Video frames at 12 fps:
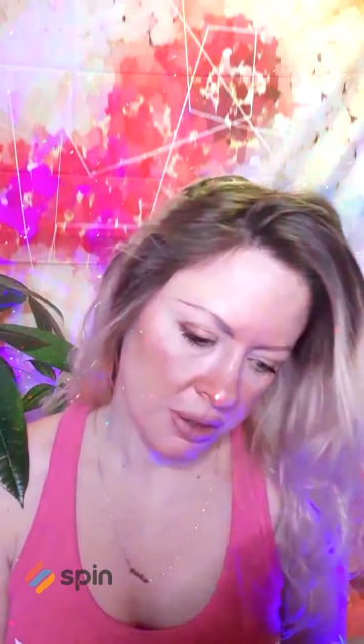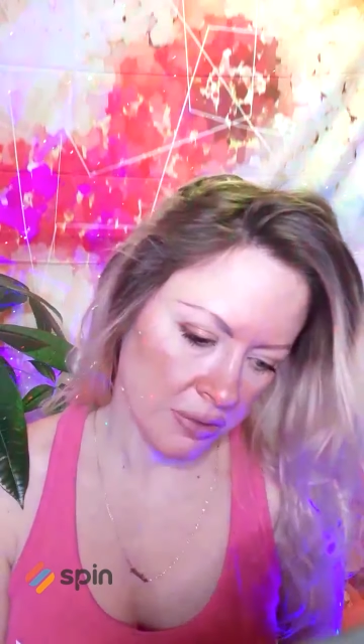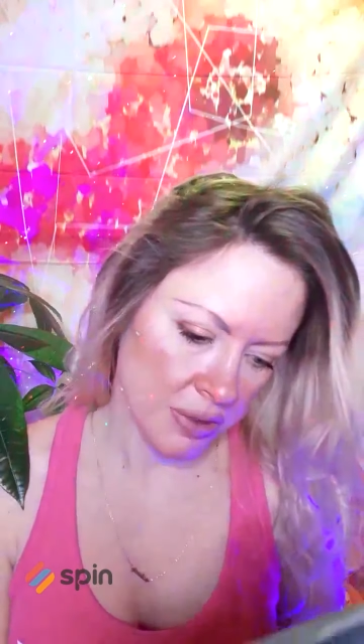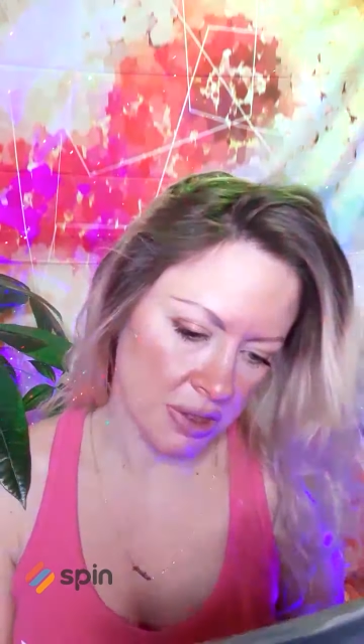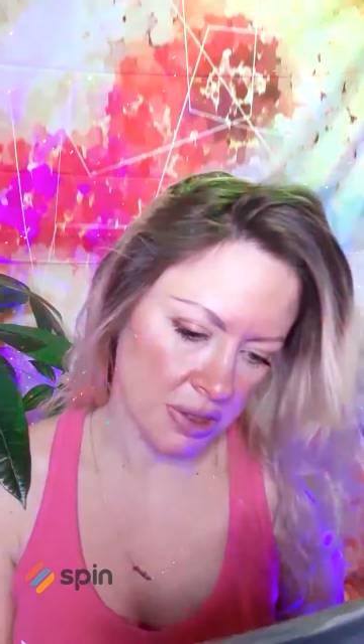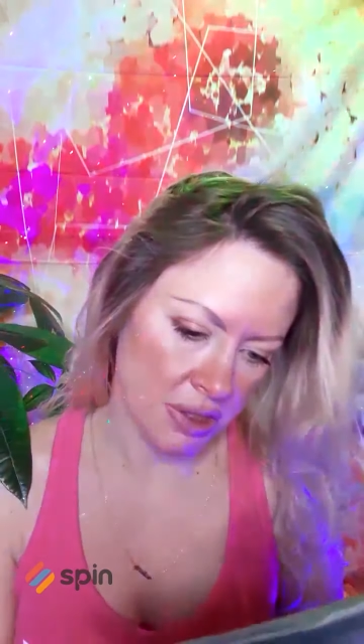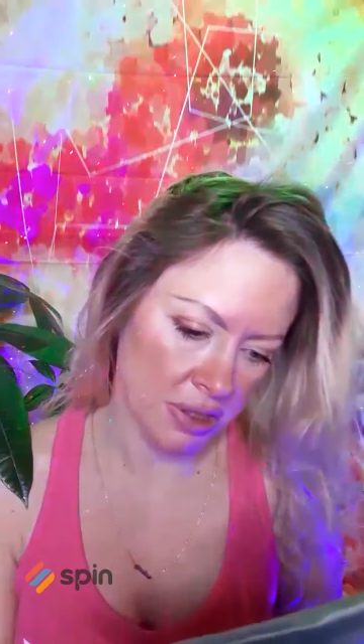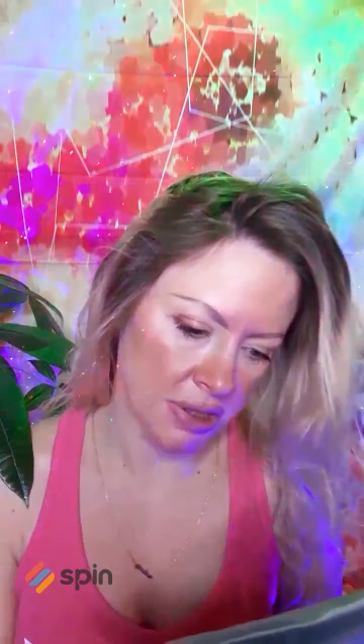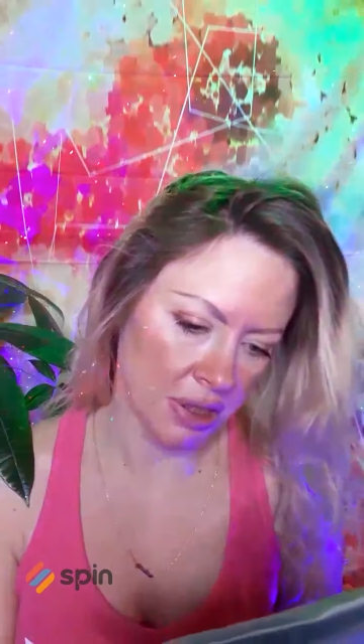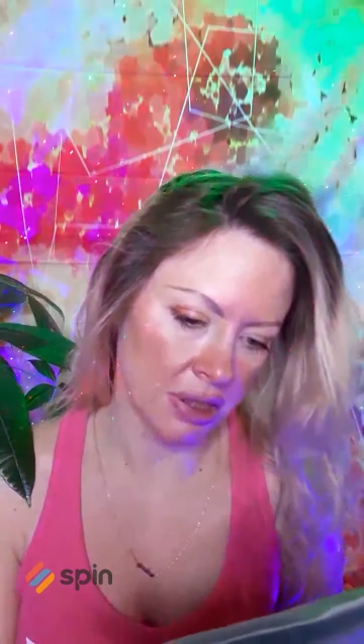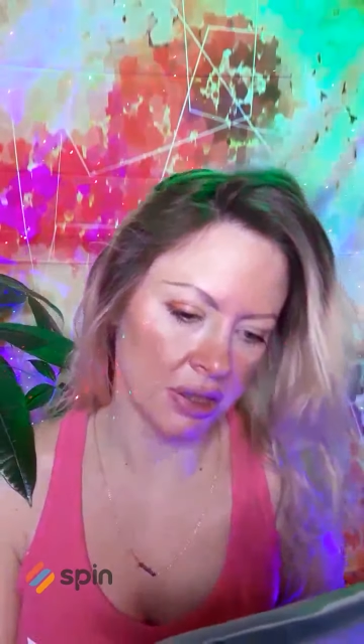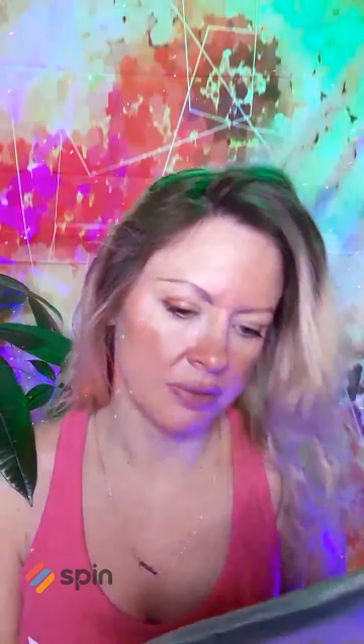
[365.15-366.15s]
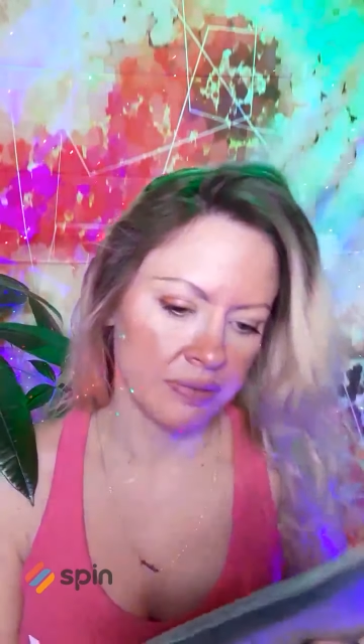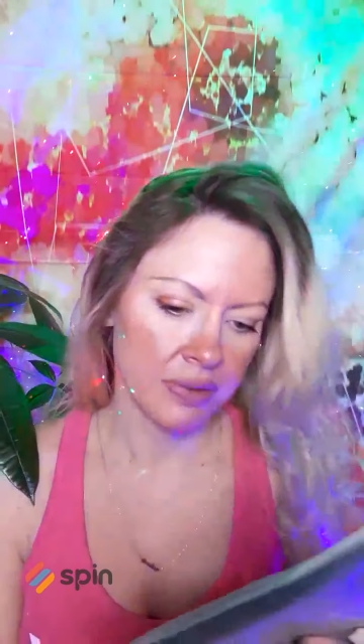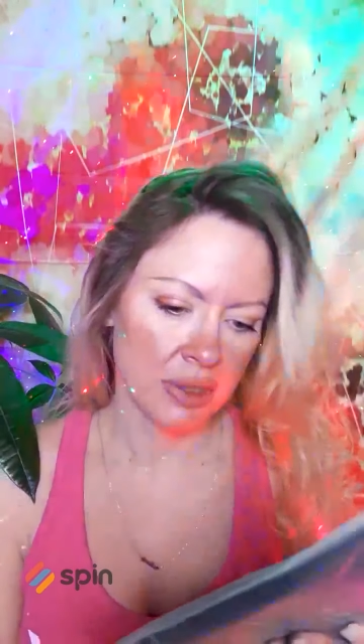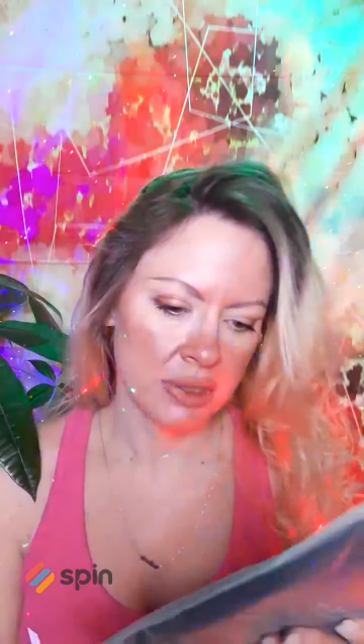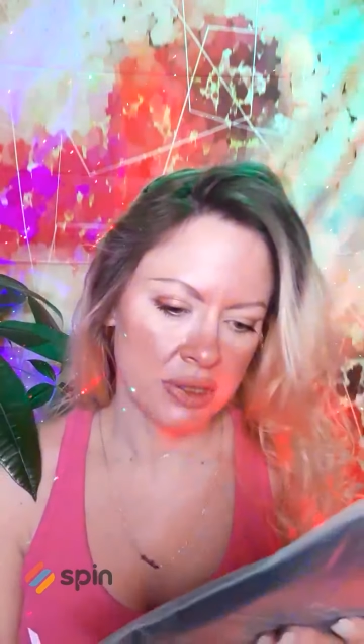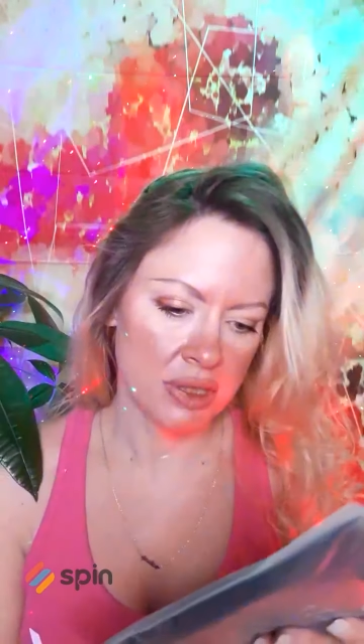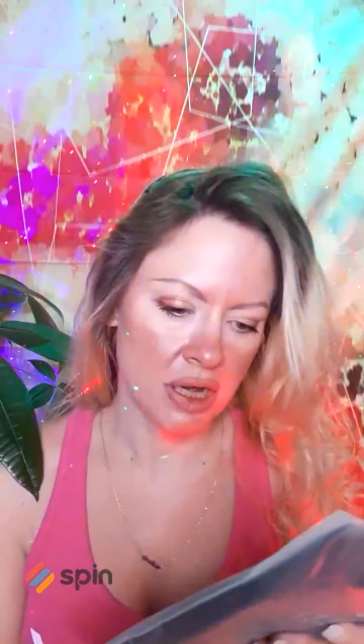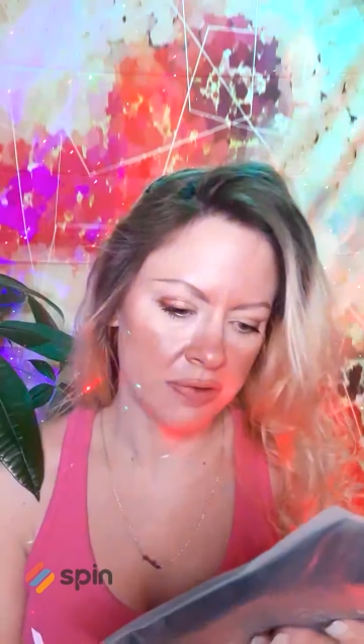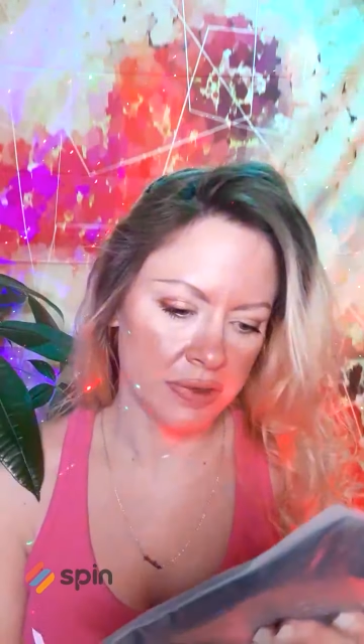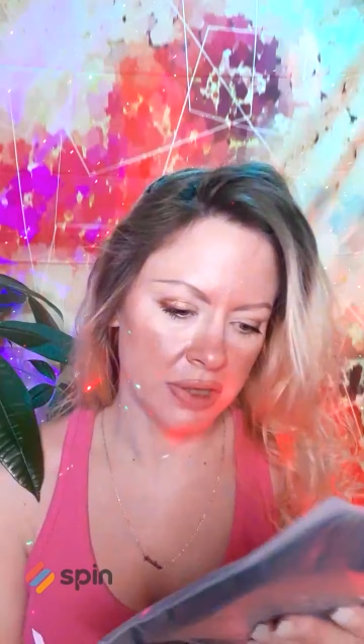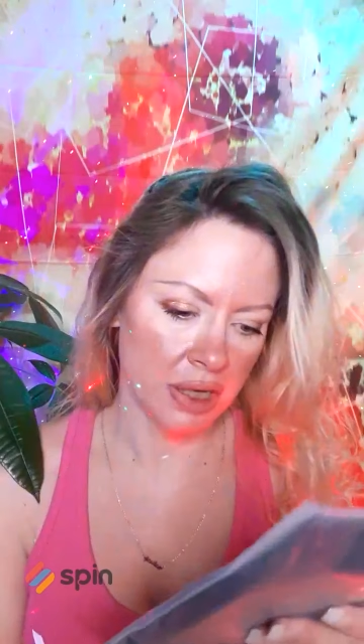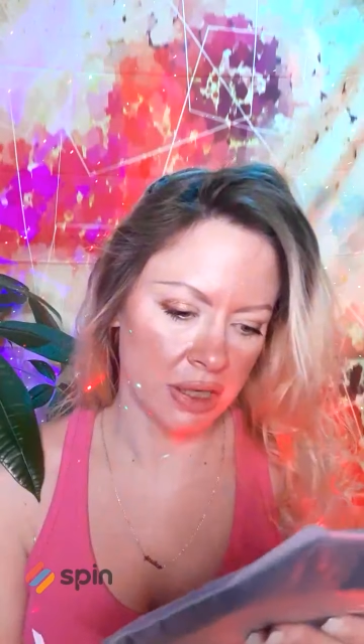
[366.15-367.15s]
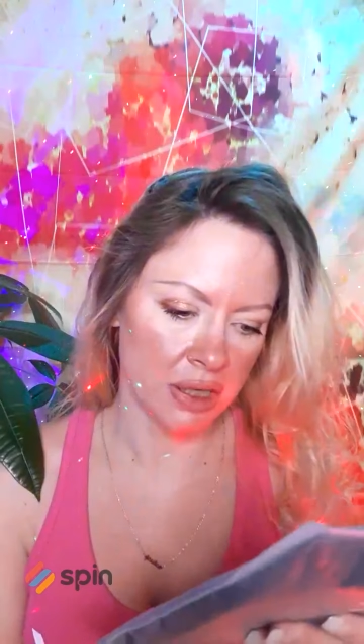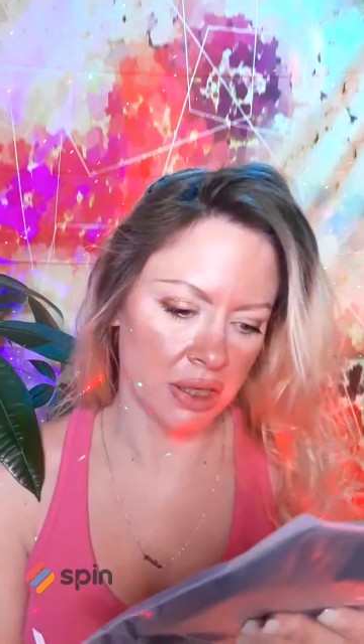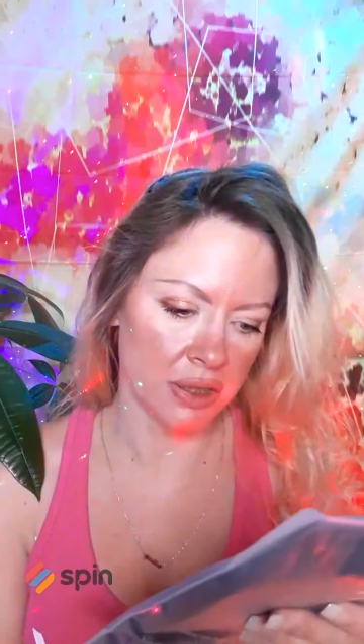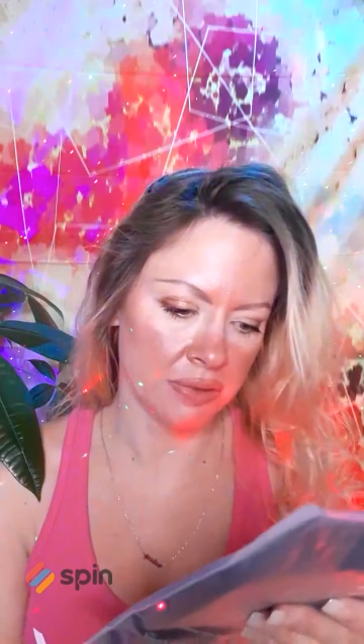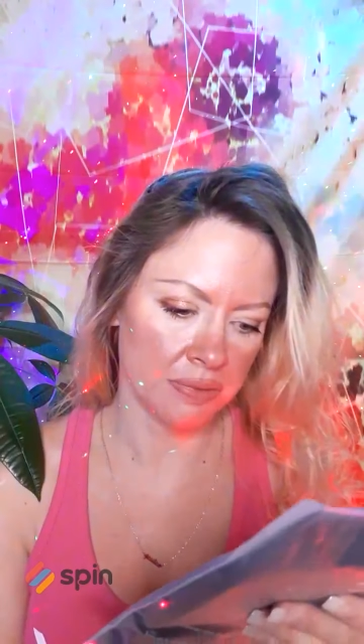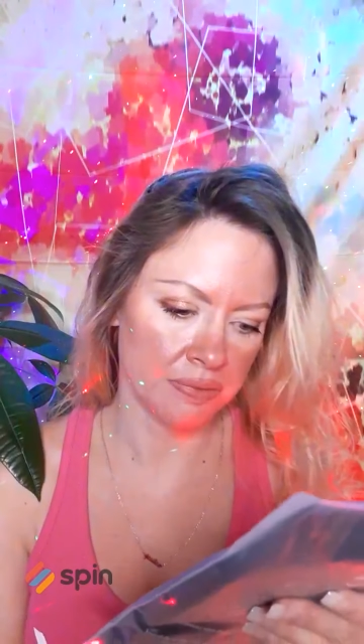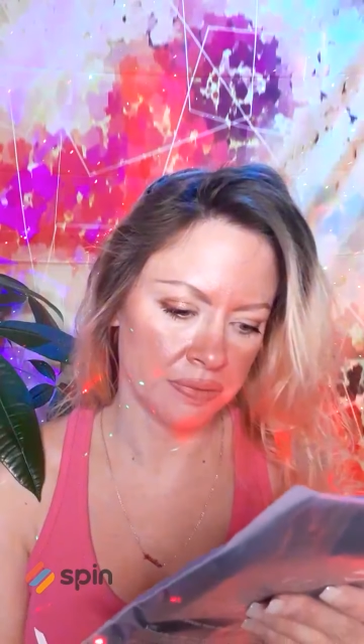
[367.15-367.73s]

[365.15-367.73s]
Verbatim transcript: This is the Self Tanner